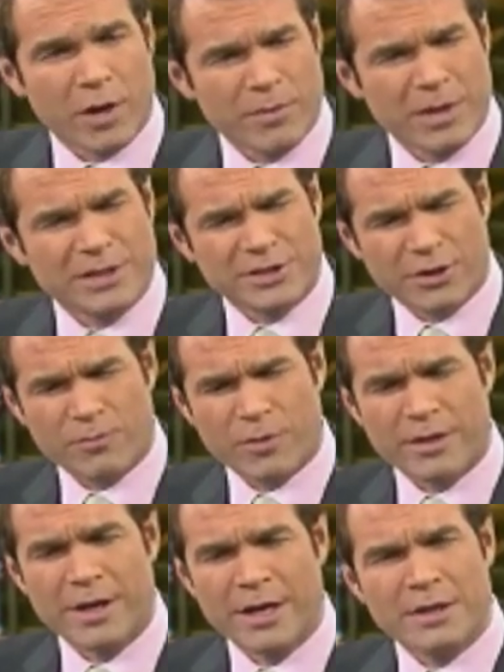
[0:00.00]
why don't we start with
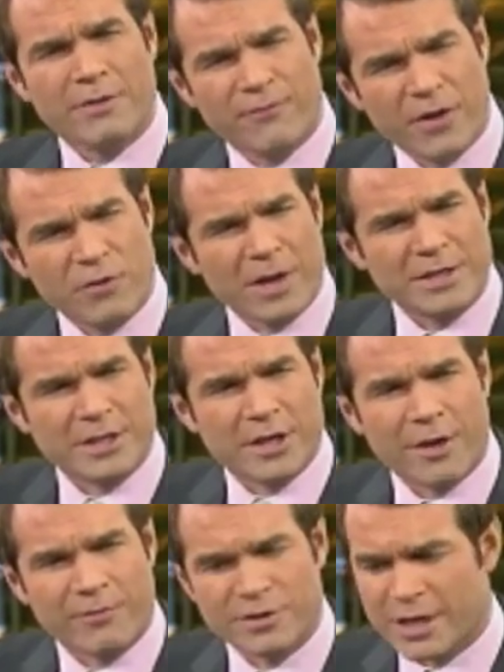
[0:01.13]
the fundraising
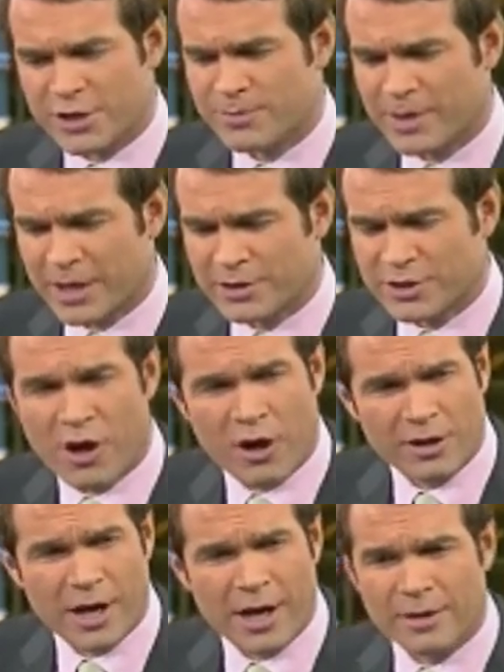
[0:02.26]
conversation, because
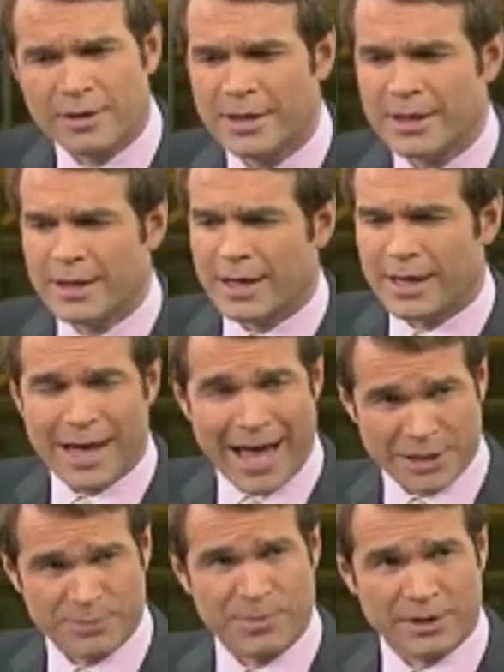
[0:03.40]
Carlyle uh,
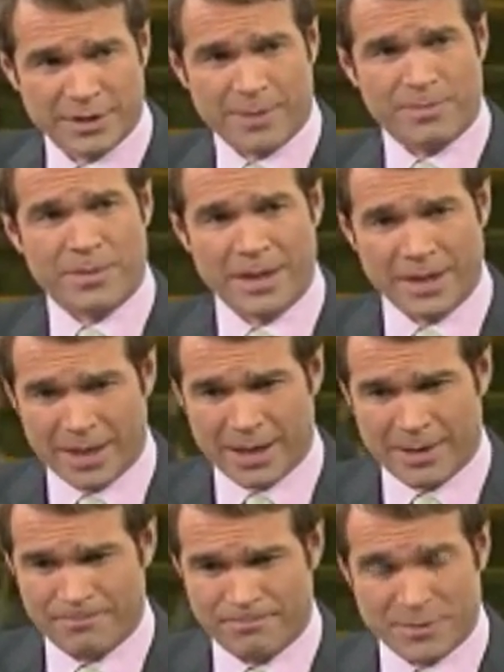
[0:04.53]
has built up Uh,
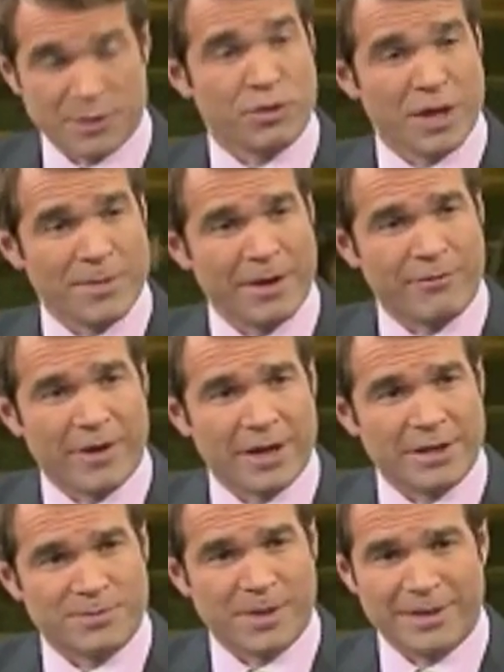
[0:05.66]
some pretty big
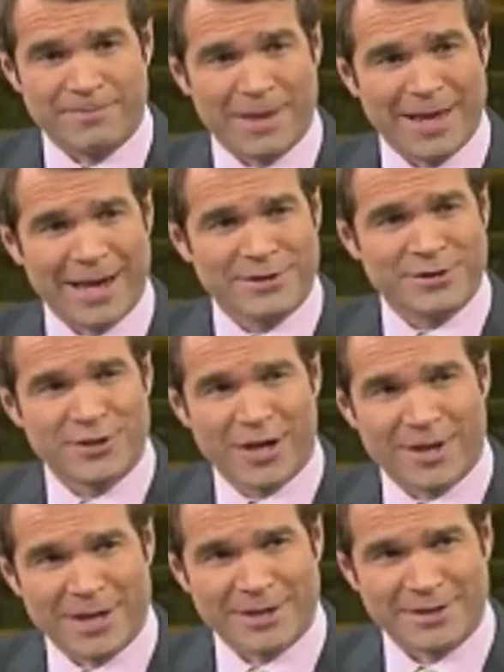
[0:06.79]
funds, but it hasn't
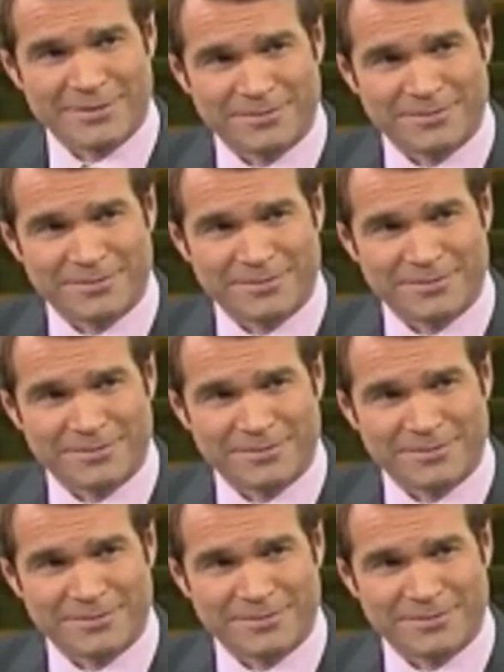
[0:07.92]
stopped, has it?